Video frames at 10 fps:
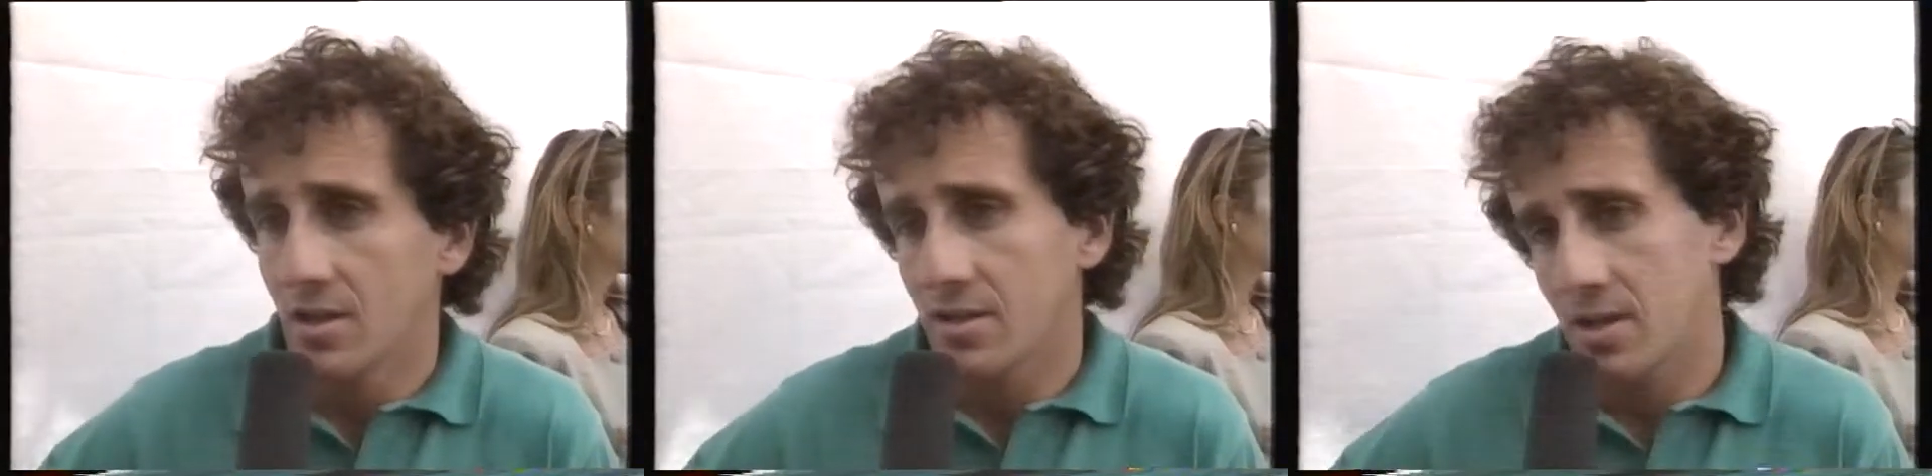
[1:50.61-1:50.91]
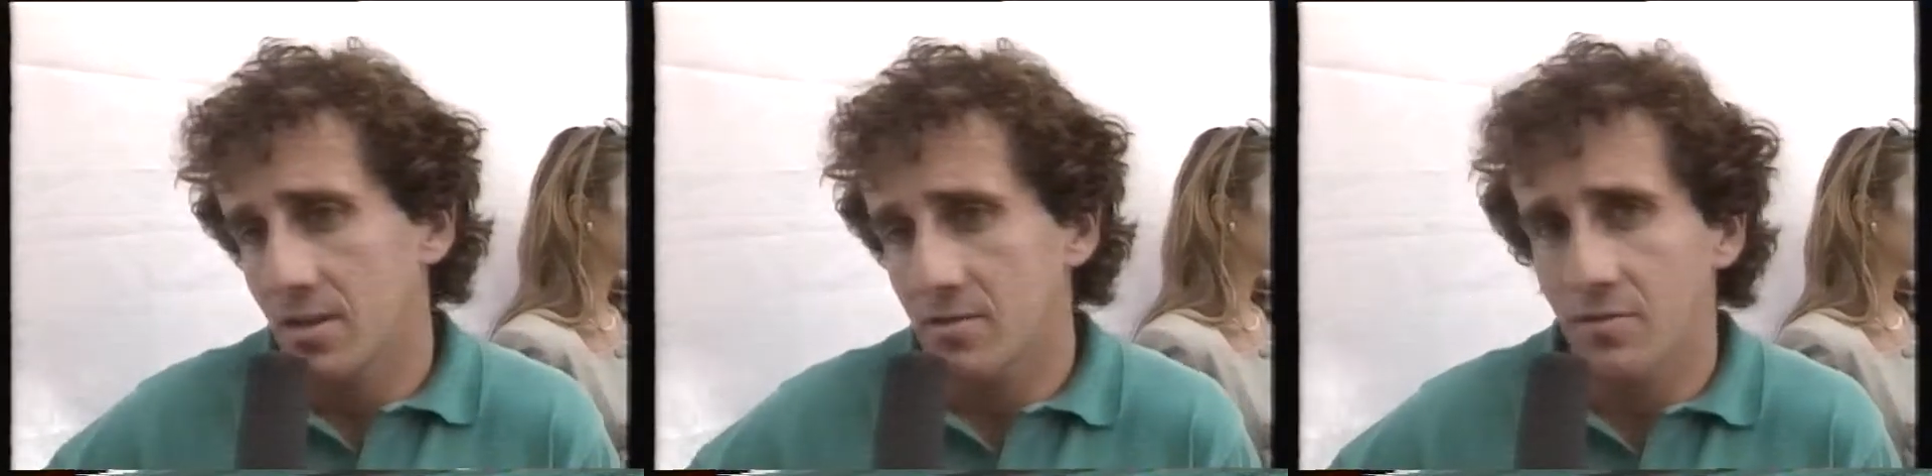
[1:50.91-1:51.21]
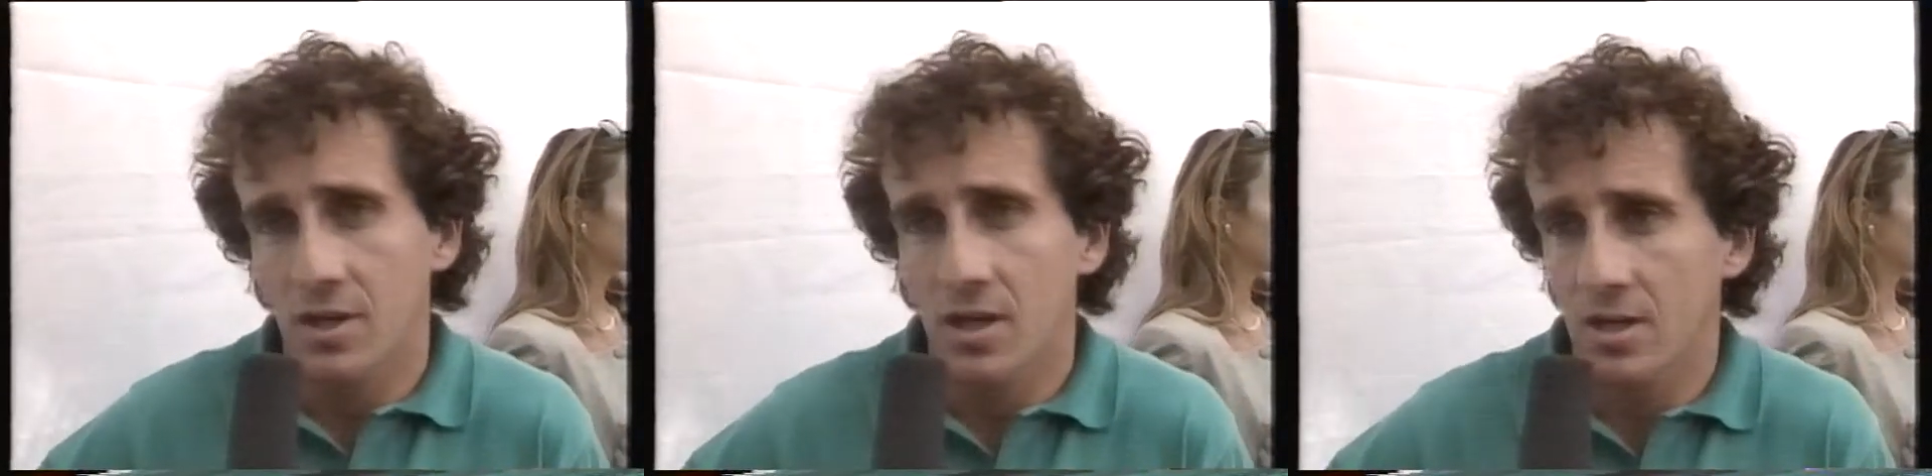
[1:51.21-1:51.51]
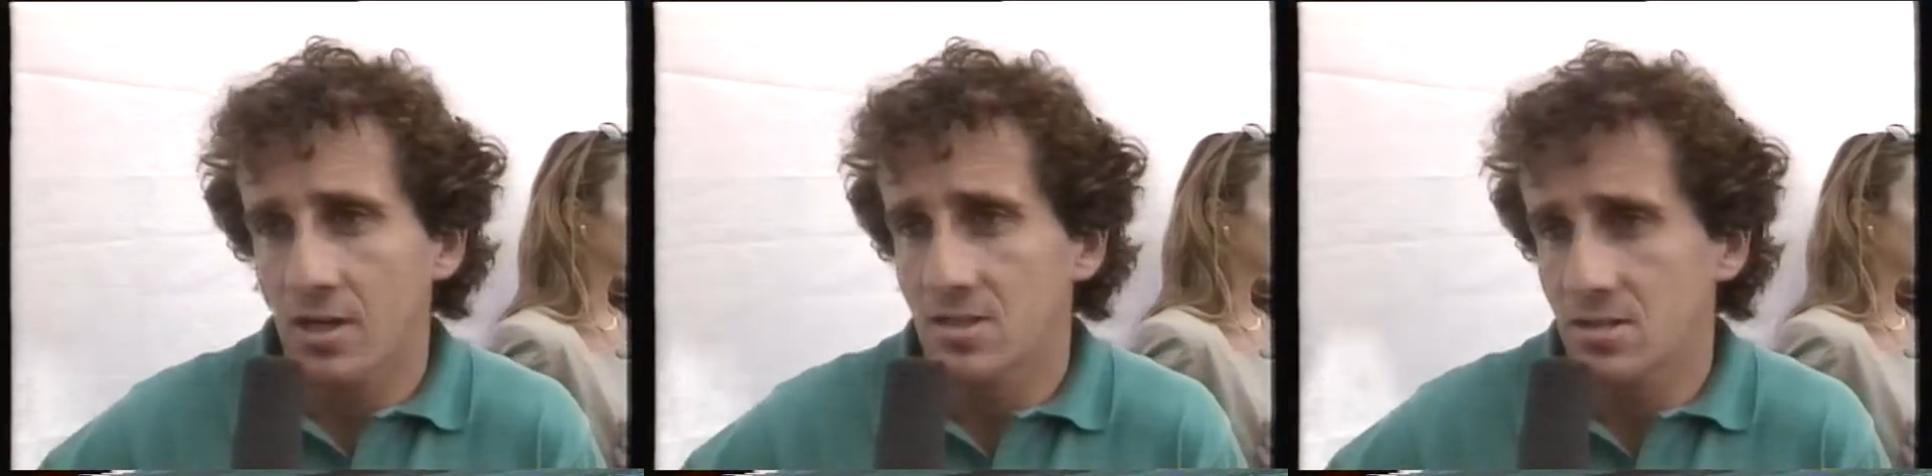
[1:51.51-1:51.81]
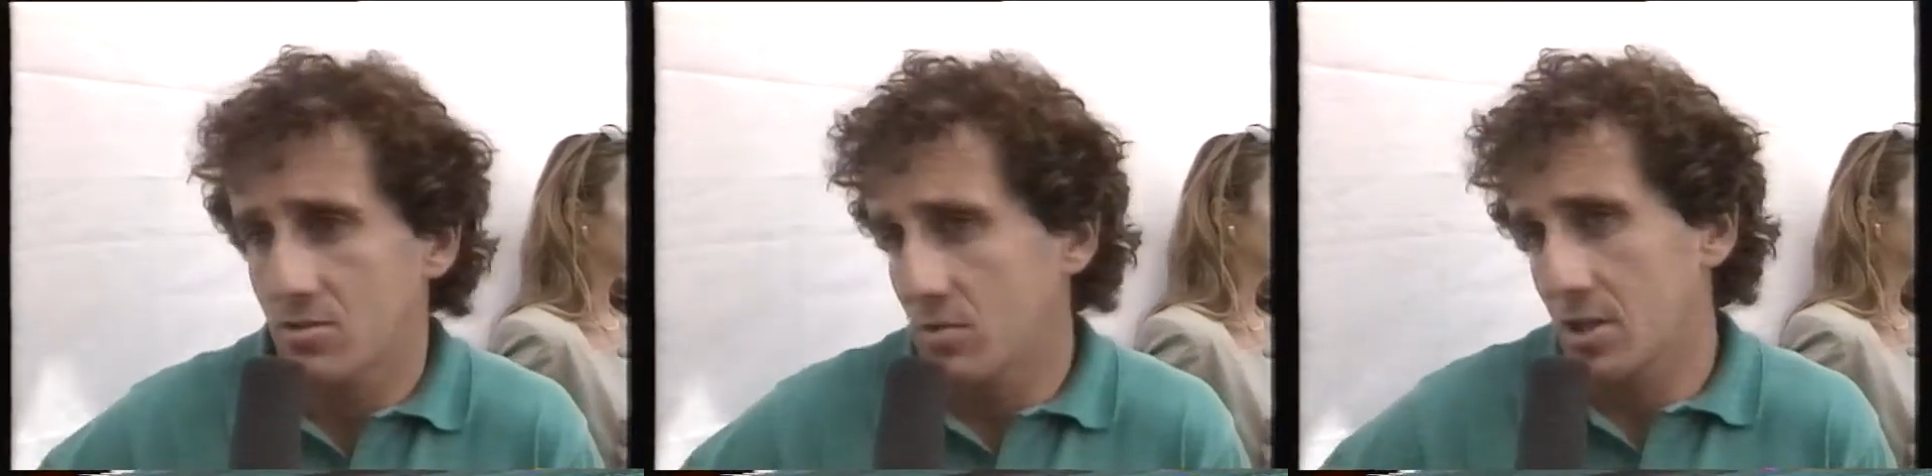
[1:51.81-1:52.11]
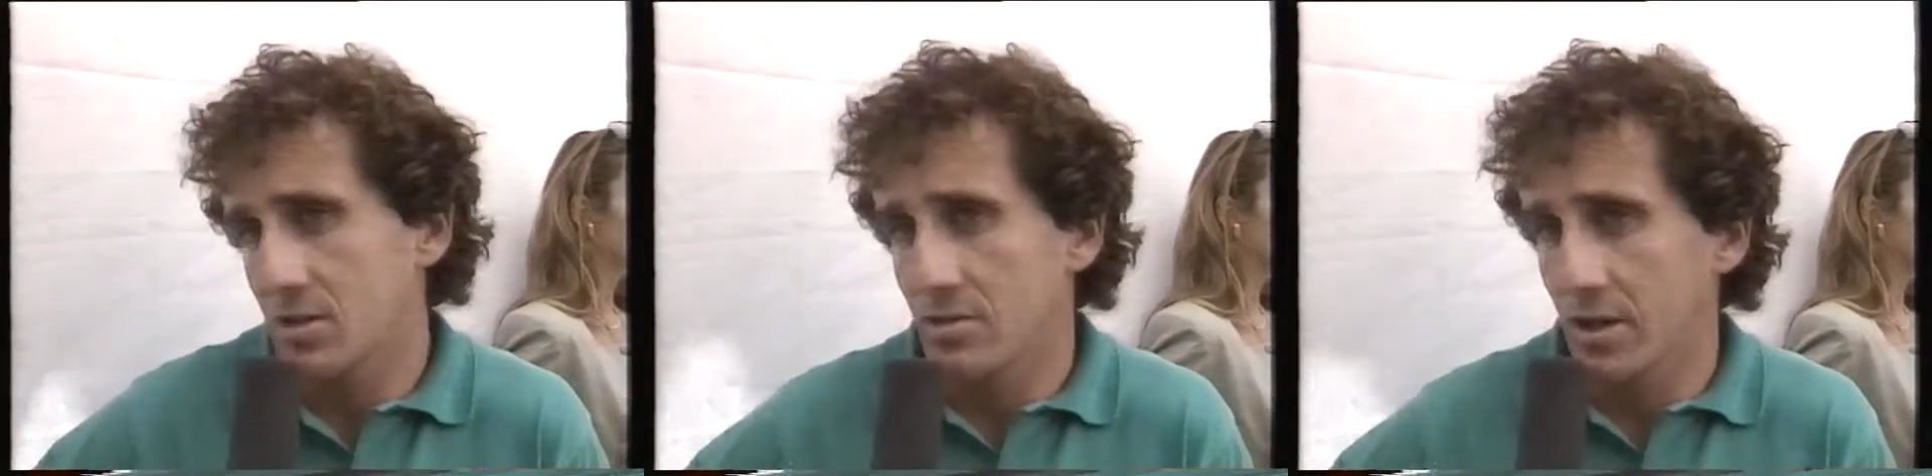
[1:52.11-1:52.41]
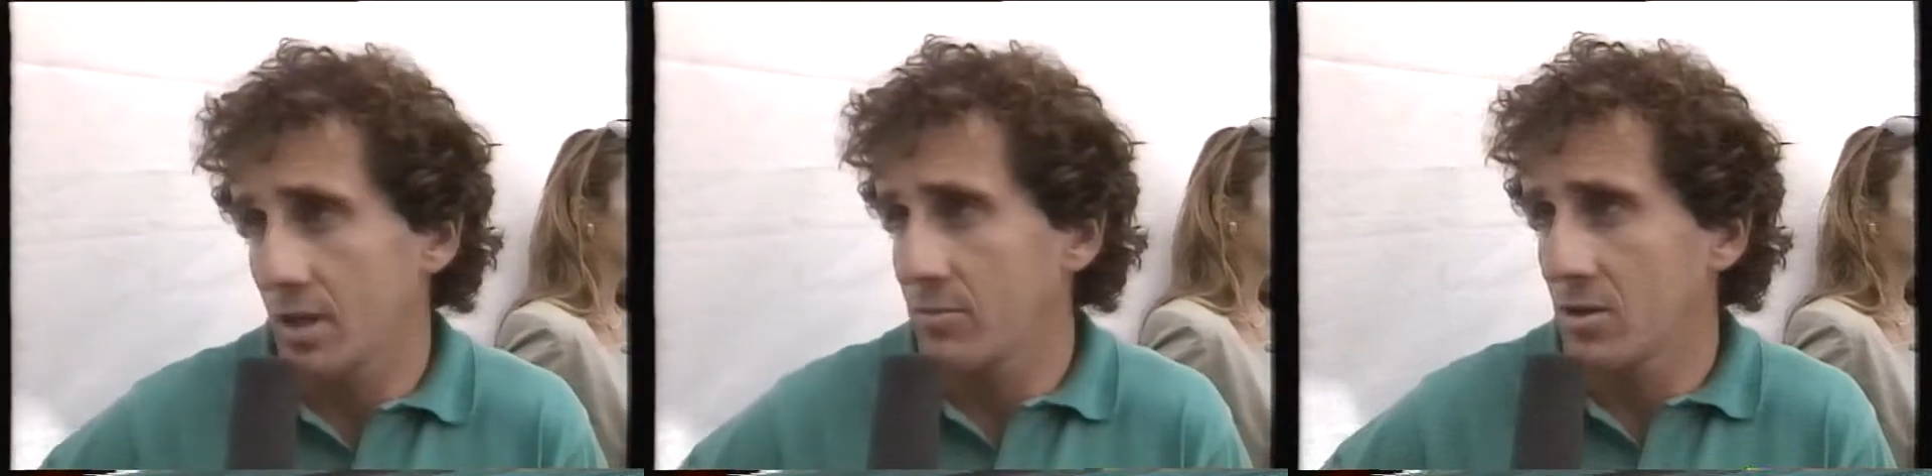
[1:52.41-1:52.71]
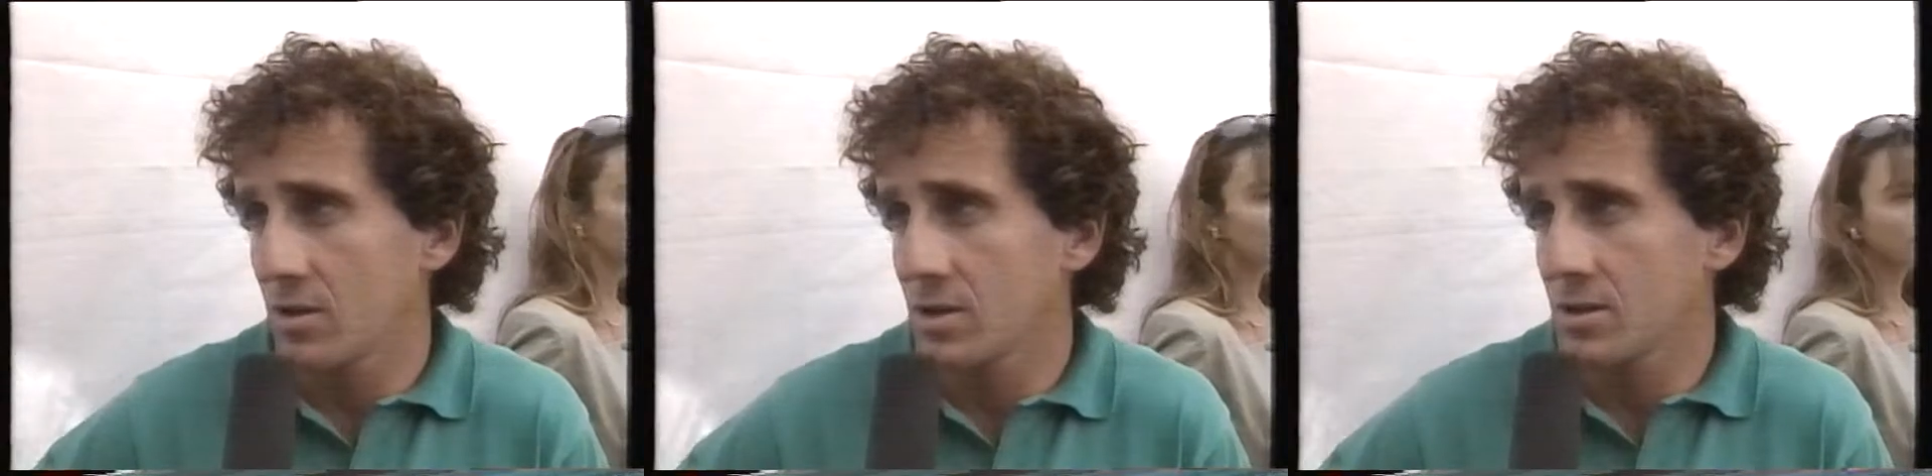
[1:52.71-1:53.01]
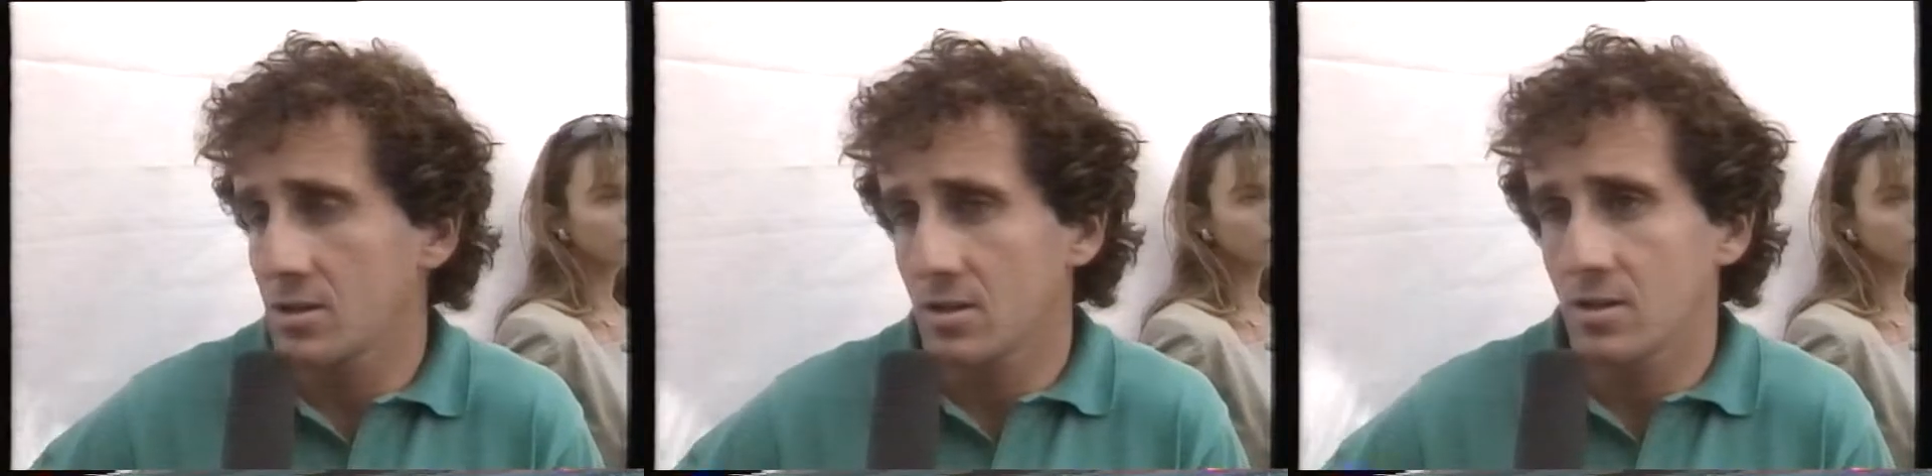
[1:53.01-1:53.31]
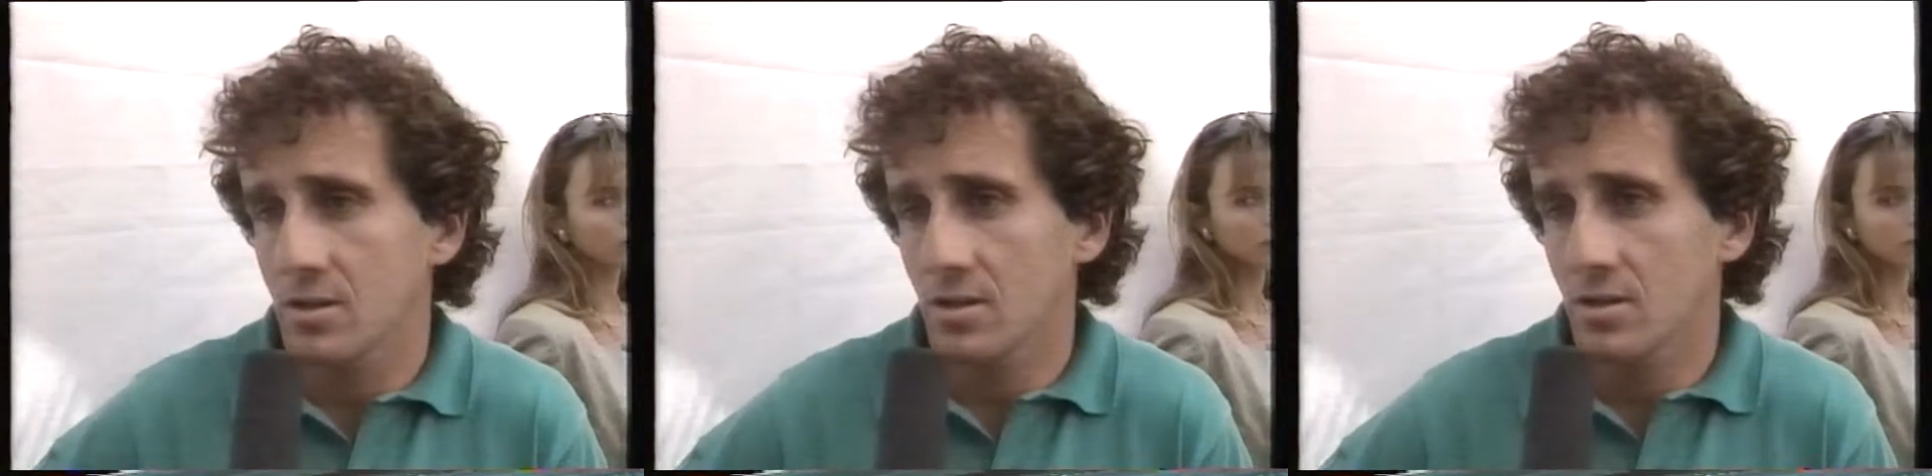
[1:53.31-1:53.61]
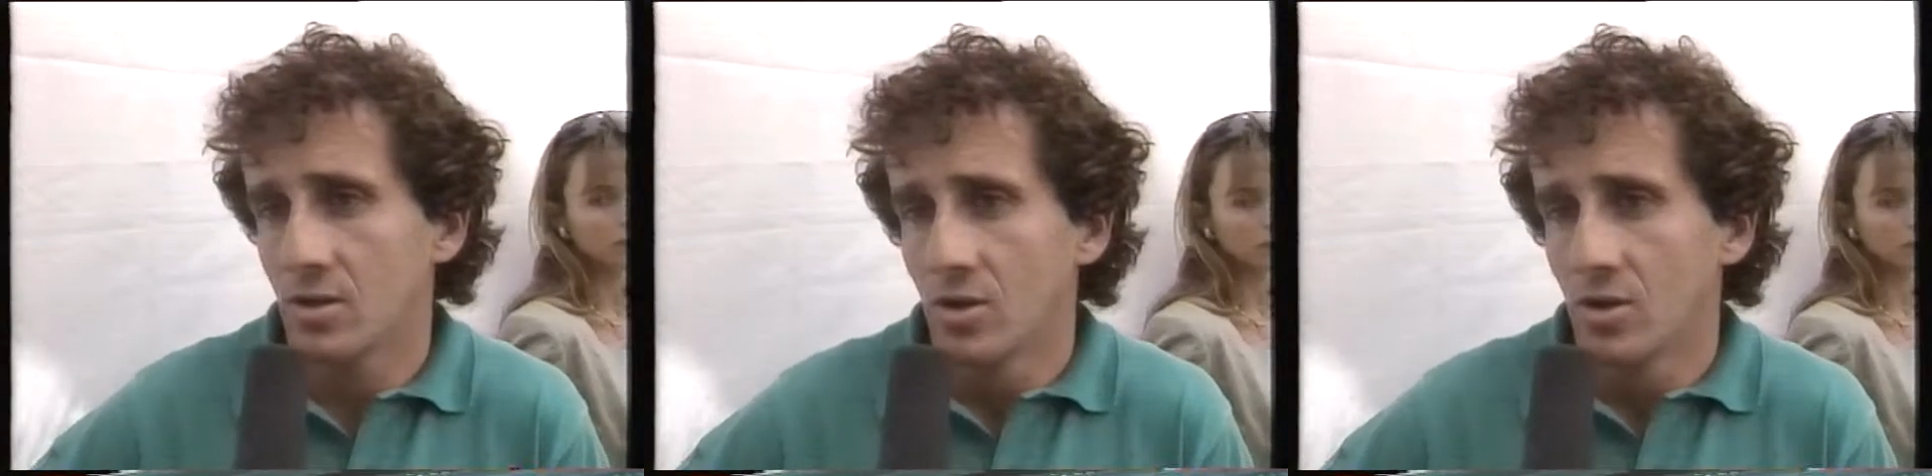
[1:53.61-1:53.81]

Now the Ferrari is quite reliable, and